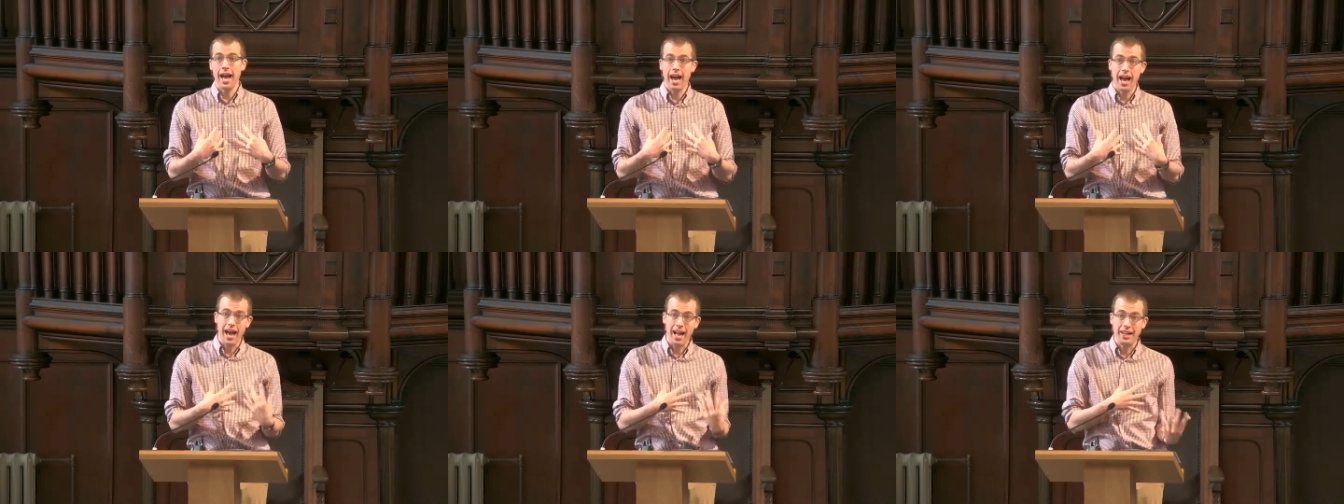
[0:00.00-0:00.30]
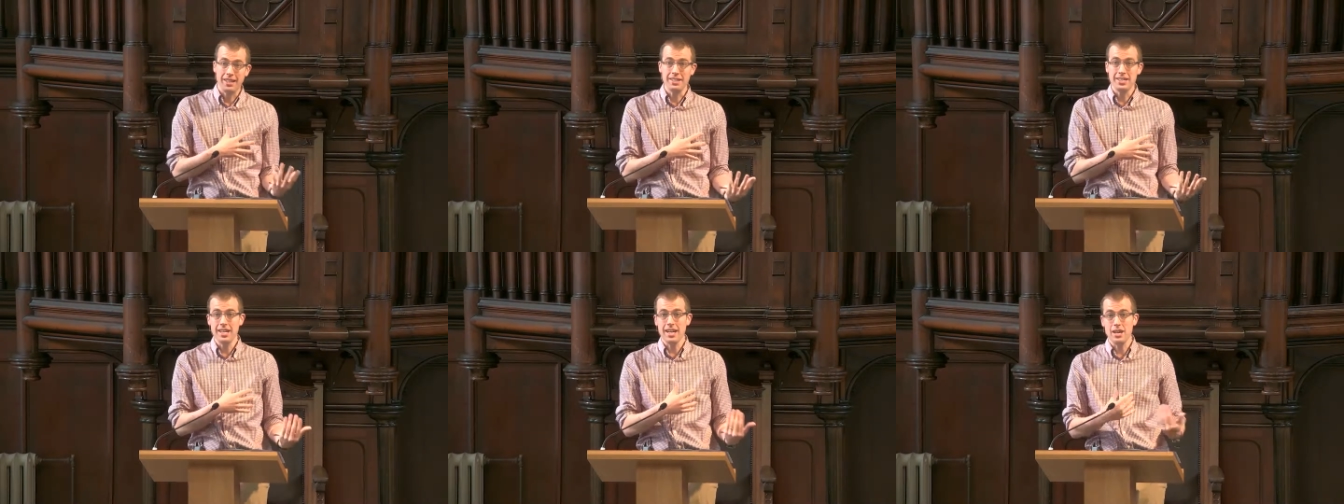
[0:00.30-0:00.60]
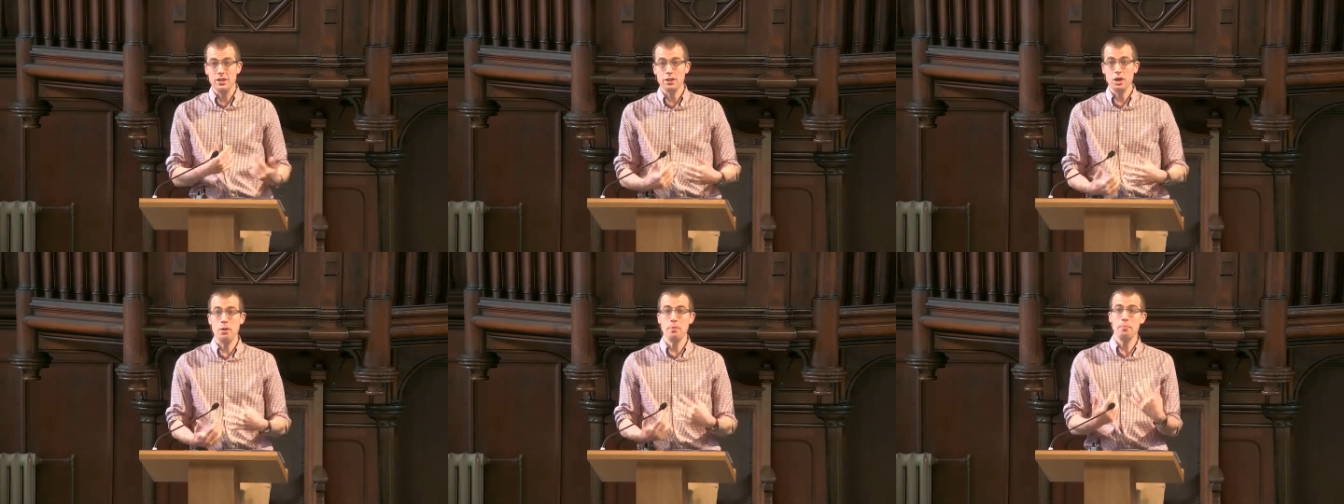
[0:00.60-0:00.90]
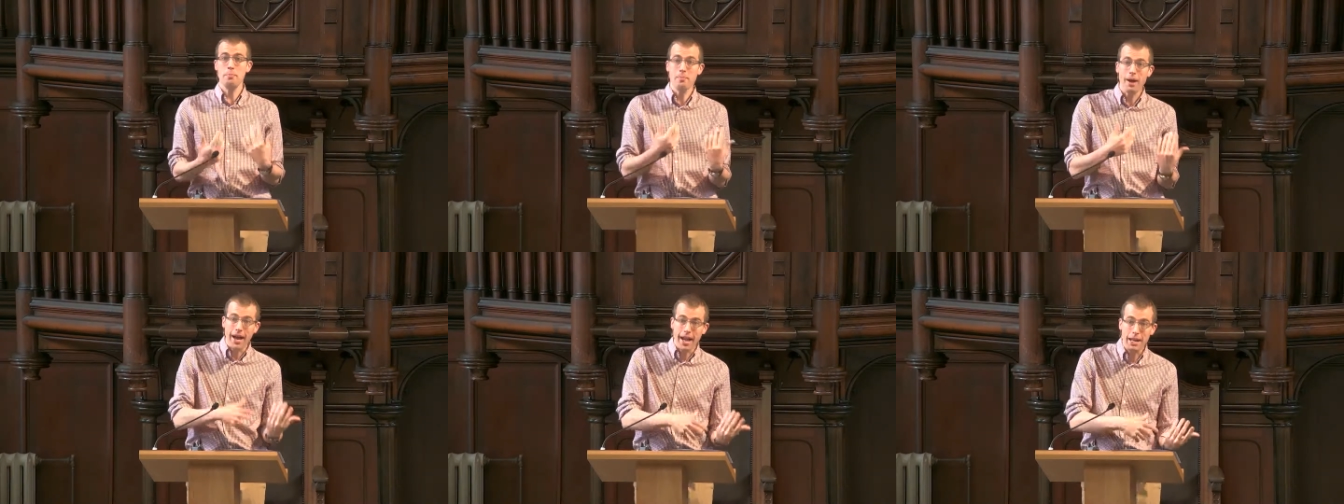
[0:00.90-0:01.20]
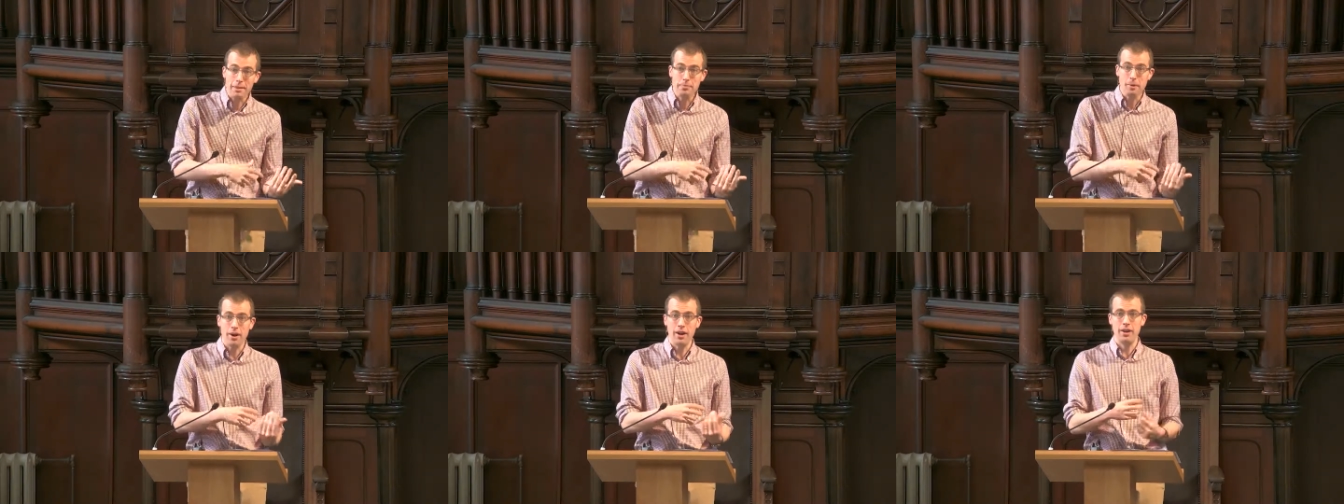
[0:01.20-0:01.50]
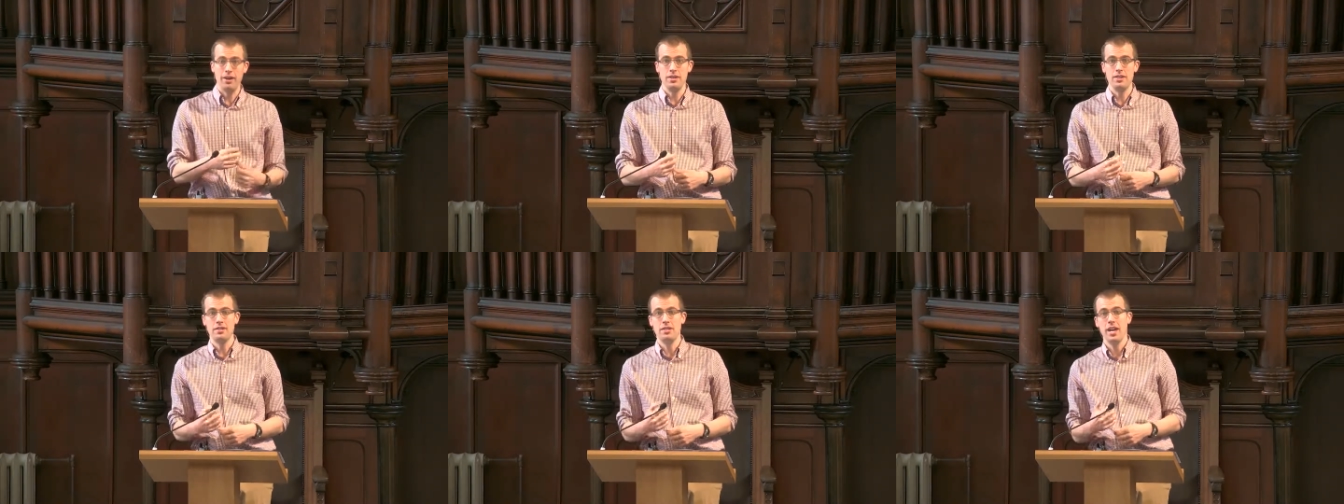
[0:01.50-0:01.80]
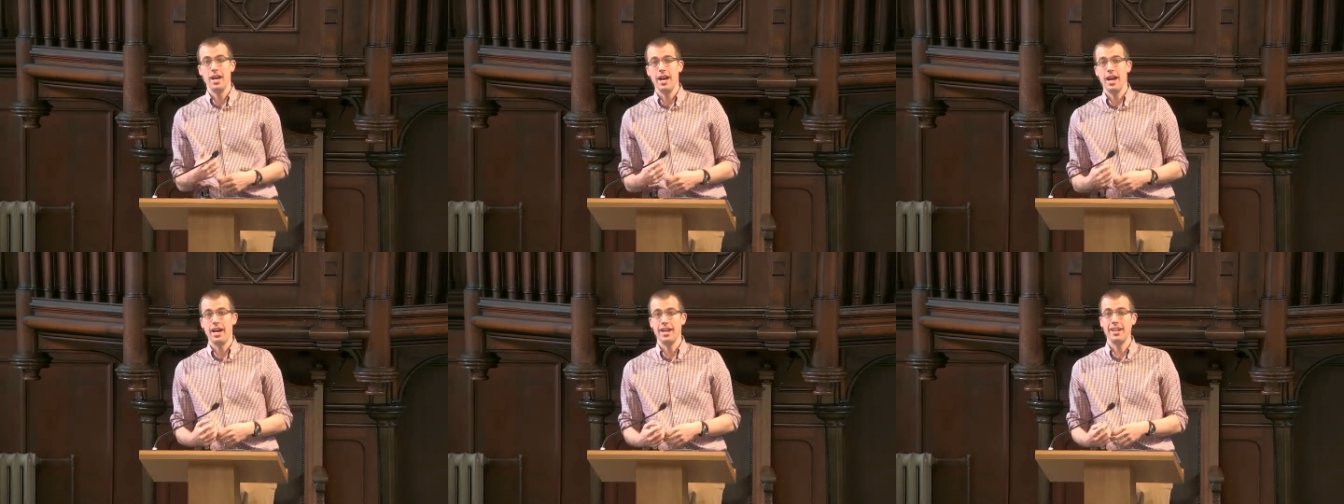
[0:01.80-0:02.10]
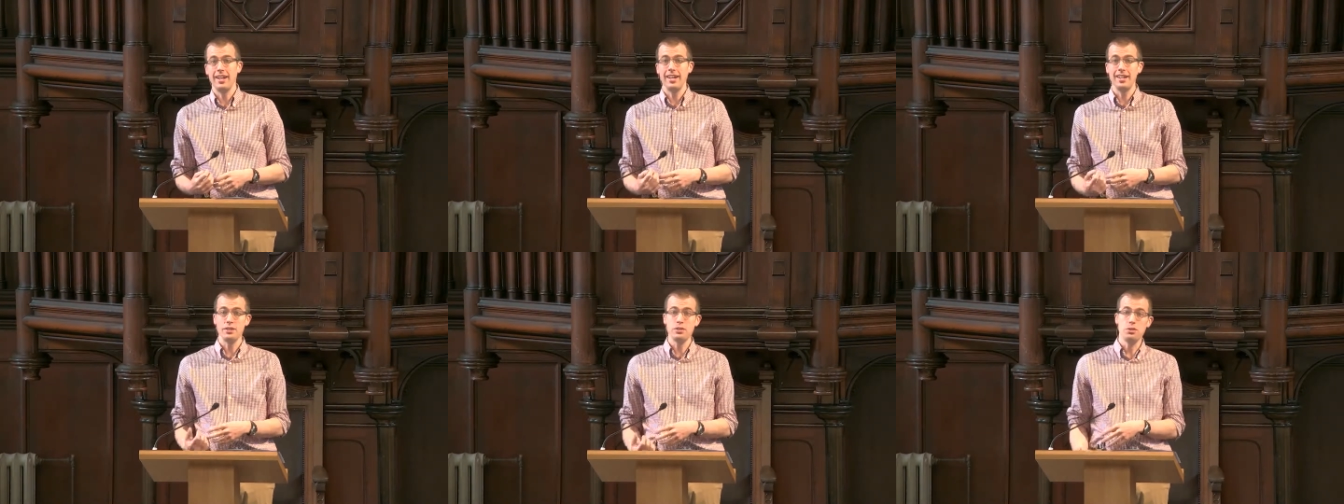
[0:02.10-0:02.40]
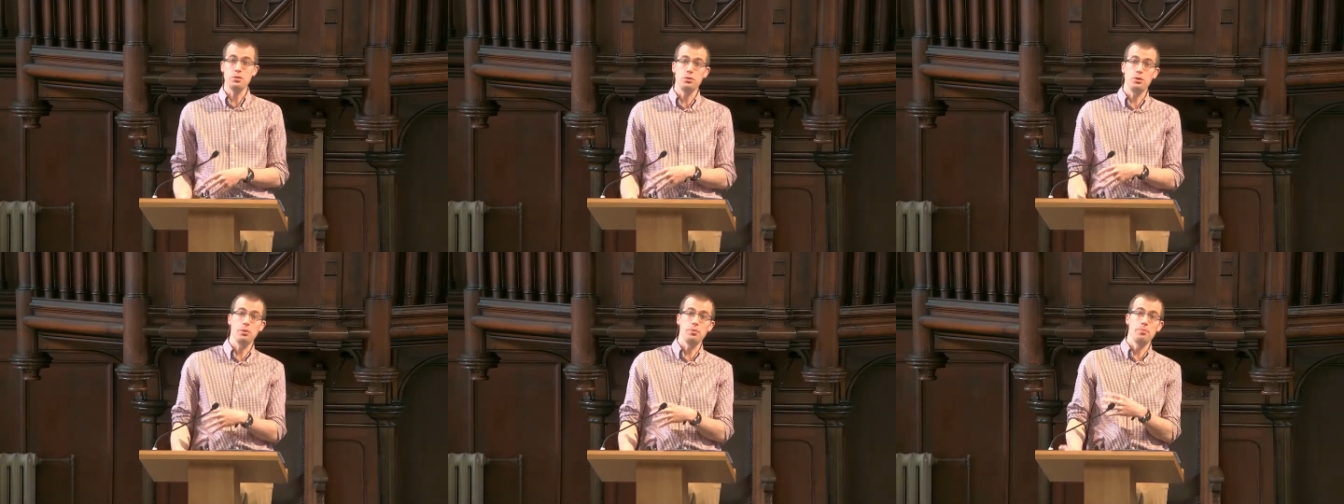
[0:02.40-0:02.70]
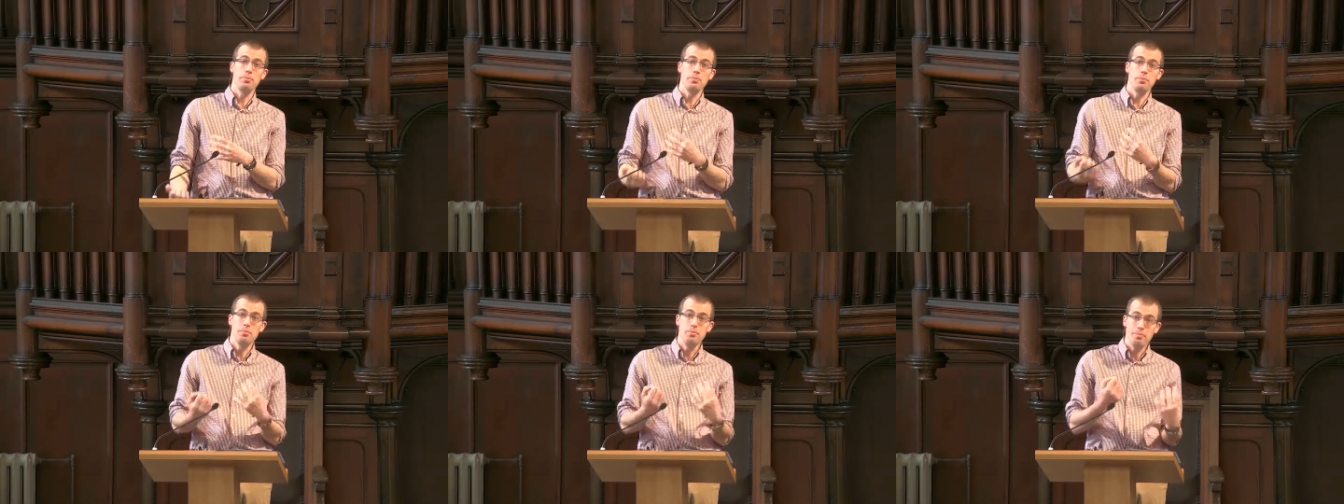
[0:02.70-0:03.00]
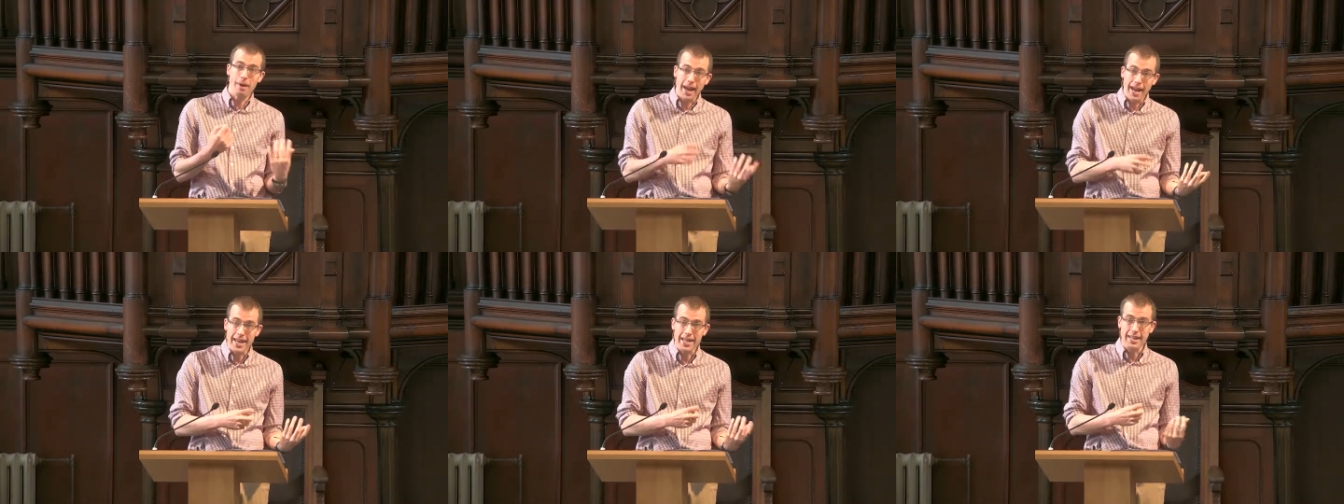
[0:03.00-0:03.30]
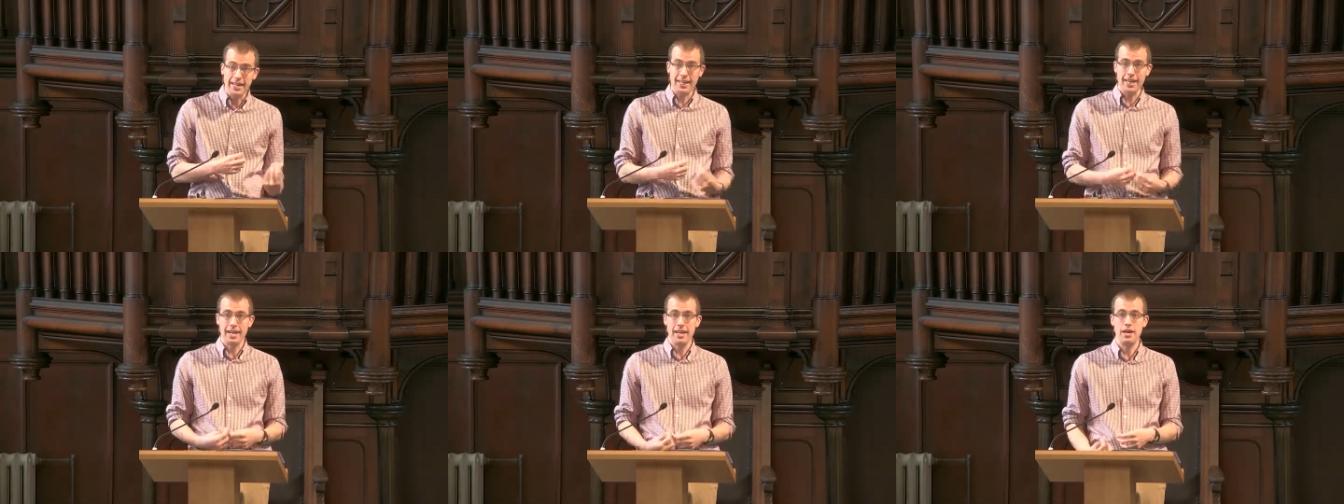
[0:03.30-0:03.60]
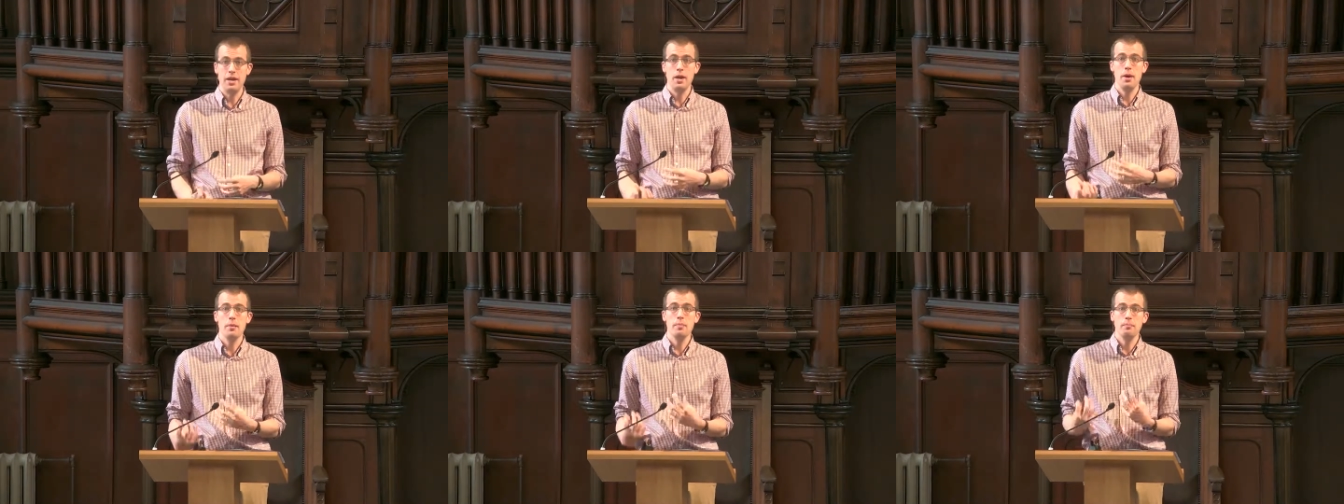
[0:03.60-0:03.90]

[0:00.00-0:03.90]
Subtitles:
I'll tear down my barns, and then I'll store my grain,